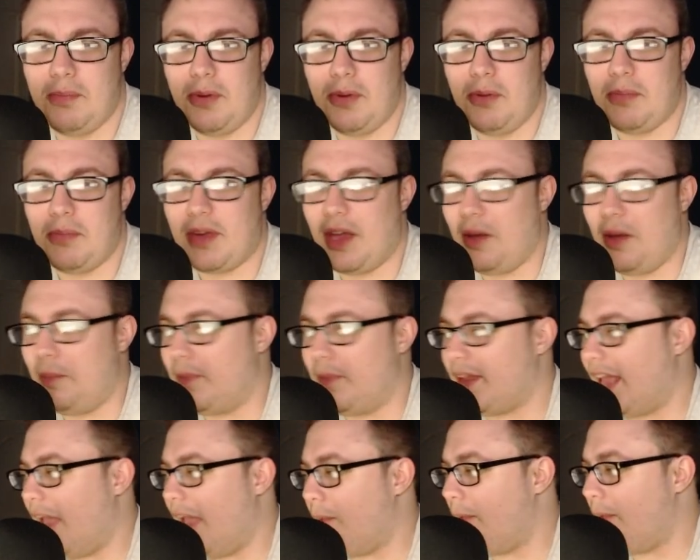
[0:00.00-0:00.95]
Boom
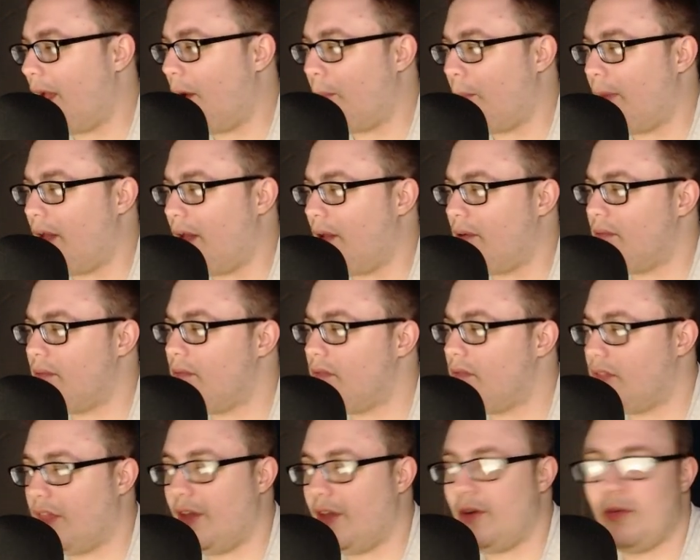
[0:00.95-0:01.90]
came out, but
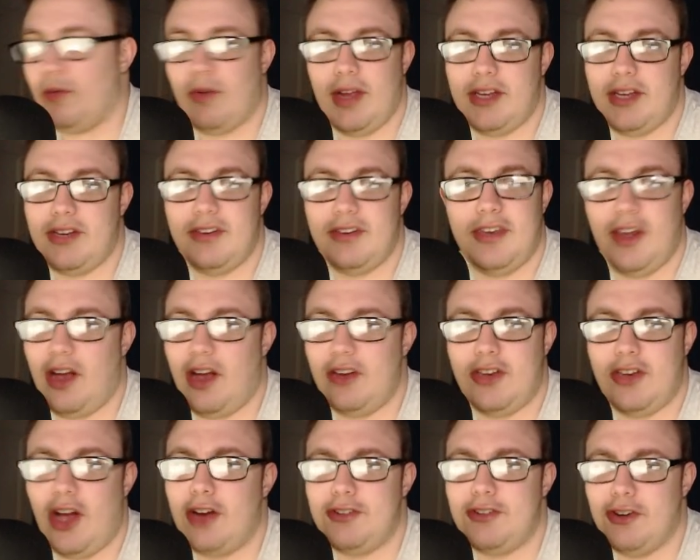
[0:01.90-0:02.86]
the
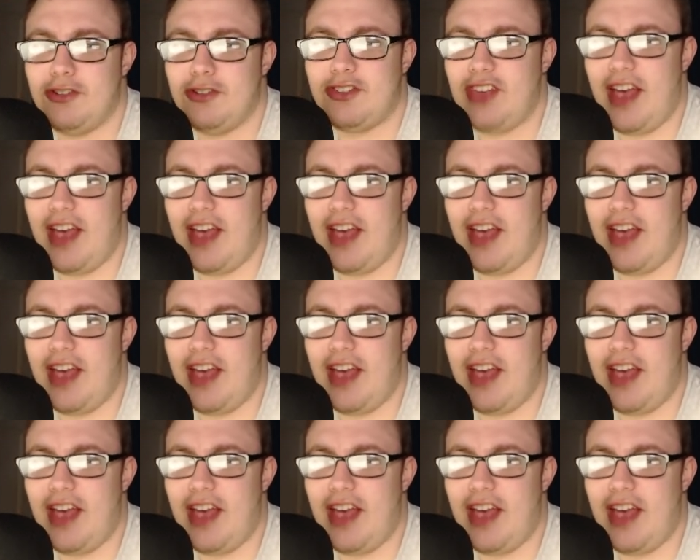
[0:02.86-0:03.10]
Dr.